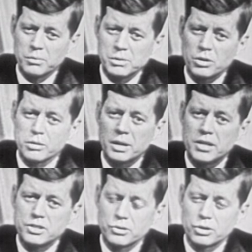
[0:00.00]
We want to
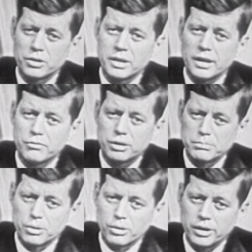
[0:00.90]
make sure that every
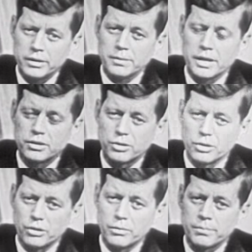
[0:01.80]
boy and
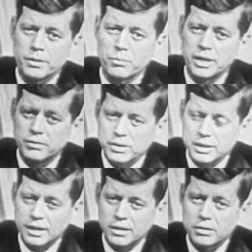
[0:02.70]
girl, whatever
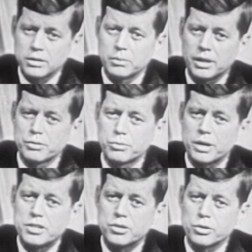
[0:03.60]
color, whatever
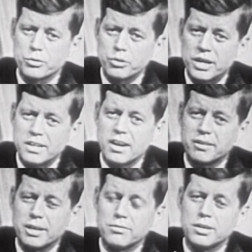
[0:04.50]
race or creed,
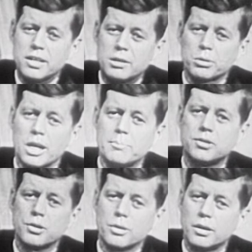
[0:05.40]
are given an equal
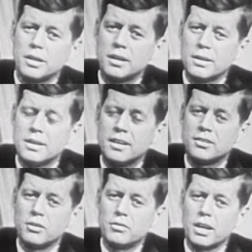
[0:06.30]
opportunity
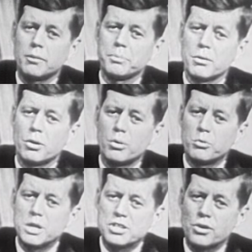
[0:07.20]
to develop their own
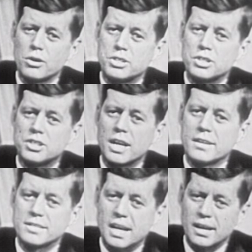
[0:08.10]
resources
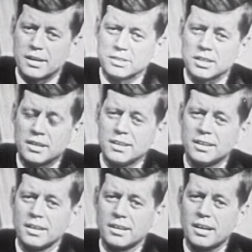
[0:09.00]
and talents.
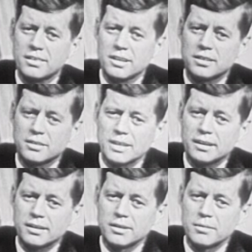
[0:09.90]
And I think that
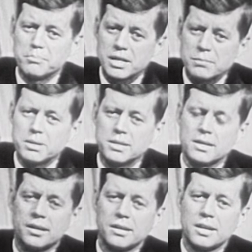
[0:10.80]
that must be
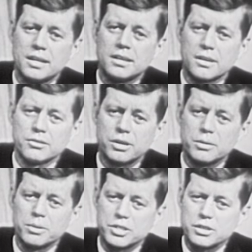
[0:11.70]
done in a country
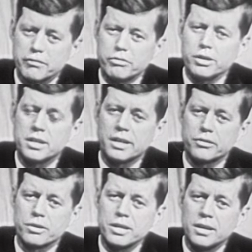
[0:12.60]
which is a free
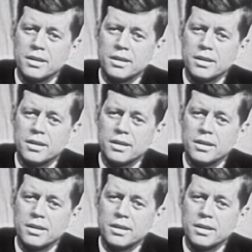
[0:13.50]
country.